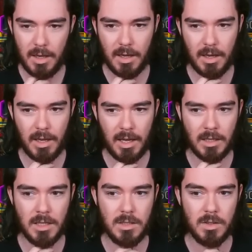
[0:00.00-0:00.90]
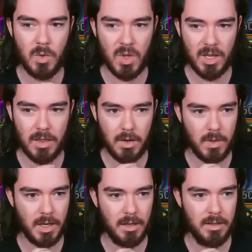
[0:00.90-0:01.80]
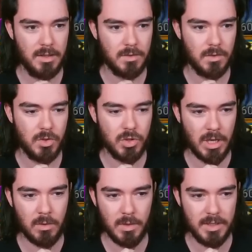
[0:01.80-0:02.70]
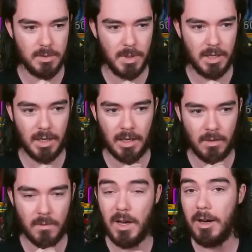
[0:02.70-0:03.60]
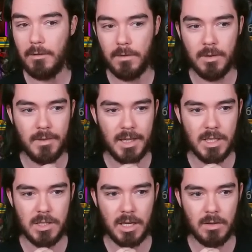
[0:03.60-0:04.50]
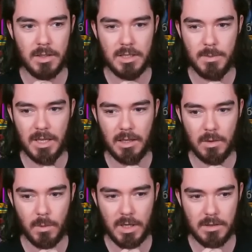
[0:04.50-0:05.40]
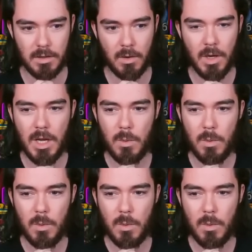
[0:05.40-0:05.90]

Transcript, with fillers: Uh, and I do think that that is, generally speaking, helpful and generally speaking the way to go.